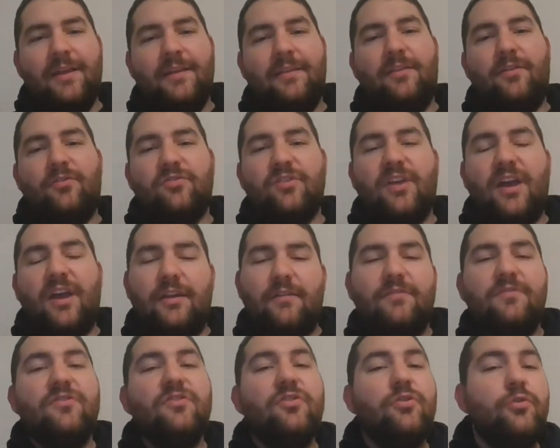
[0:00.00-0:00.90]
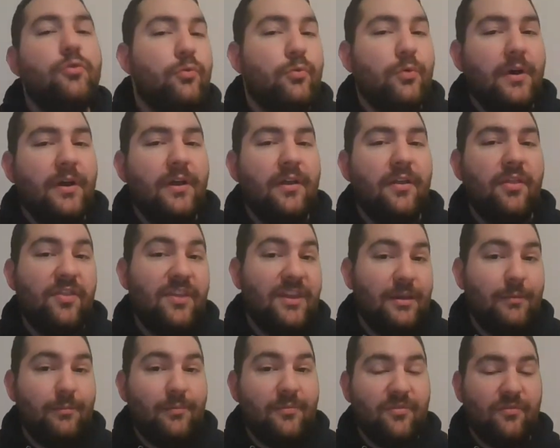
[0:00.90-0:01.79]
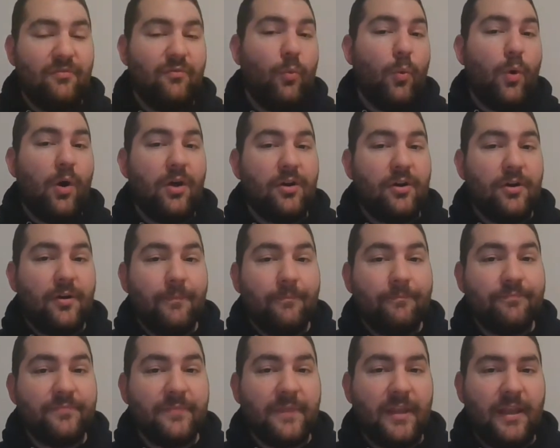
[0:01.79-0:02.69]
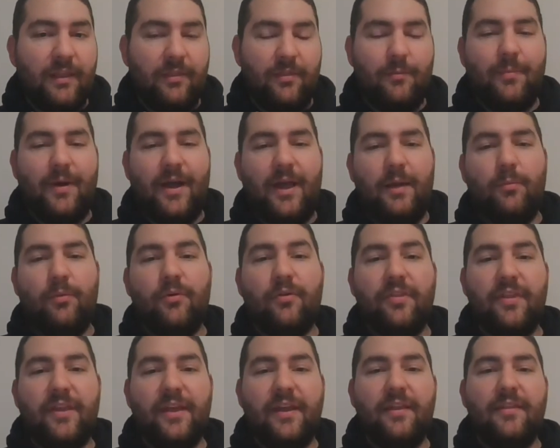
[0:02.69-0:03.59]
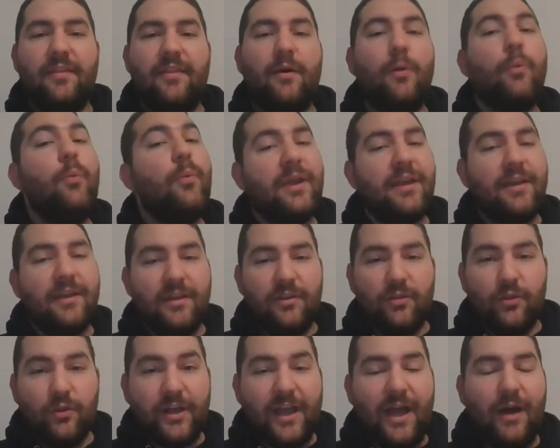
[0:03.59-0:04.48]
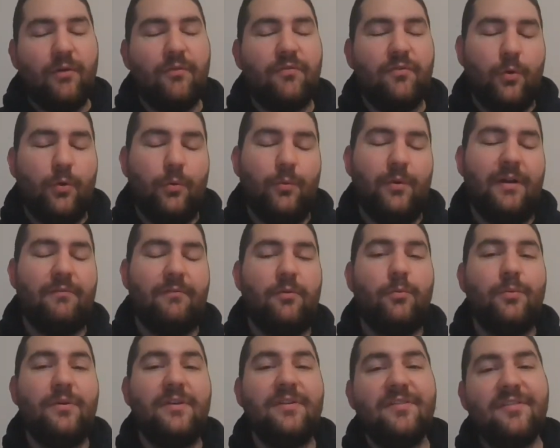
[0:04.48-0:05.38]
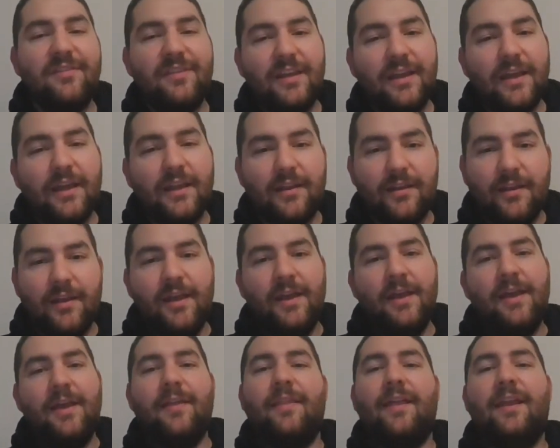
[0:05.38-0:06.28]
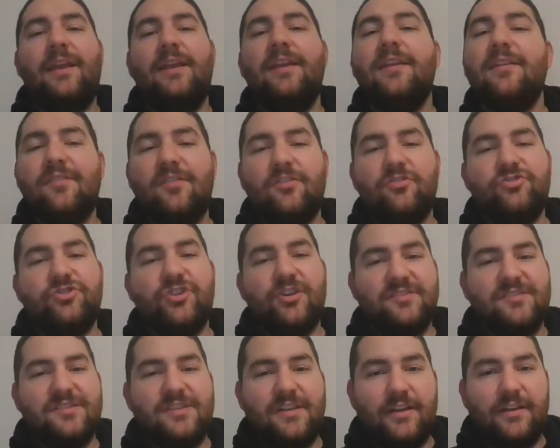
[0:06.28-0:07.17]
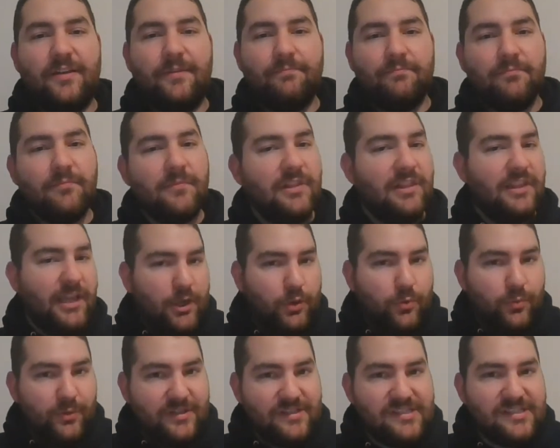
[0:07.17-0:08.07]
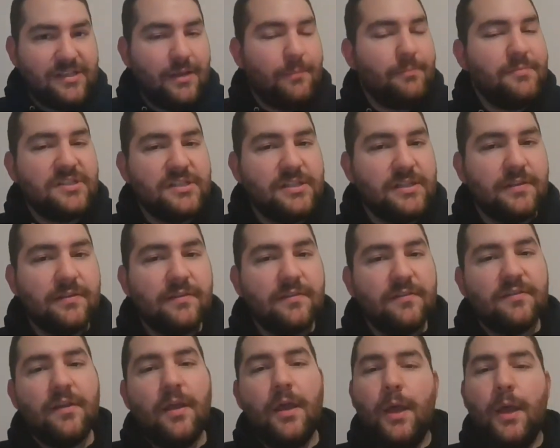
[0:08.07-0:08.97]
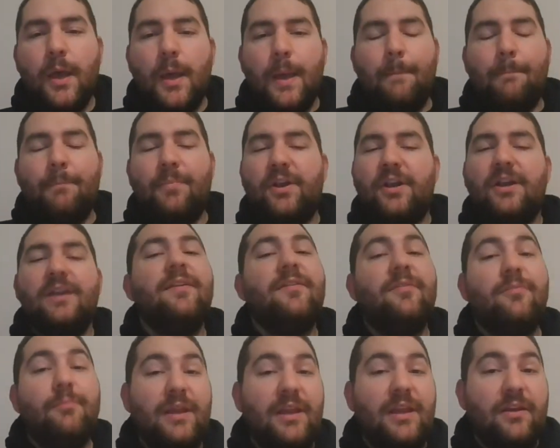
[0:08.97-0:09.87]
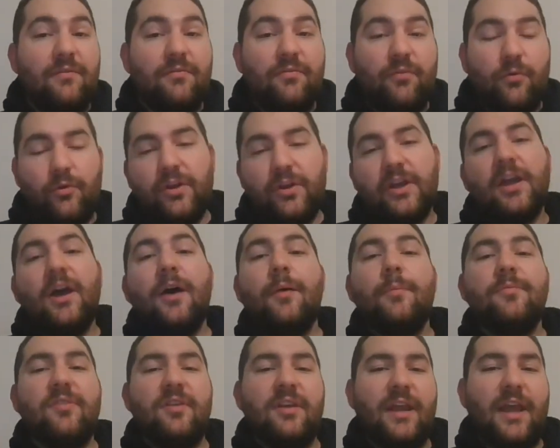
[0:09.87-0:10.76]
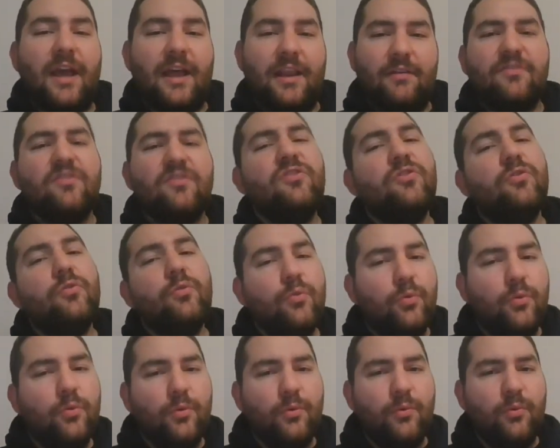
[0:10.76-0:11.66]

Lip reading: there's kind of two themes of water in the Bible that we can look out for whenever we see it. That it isn't just a liquid substance, but it is meaningful, and it comes in kind of two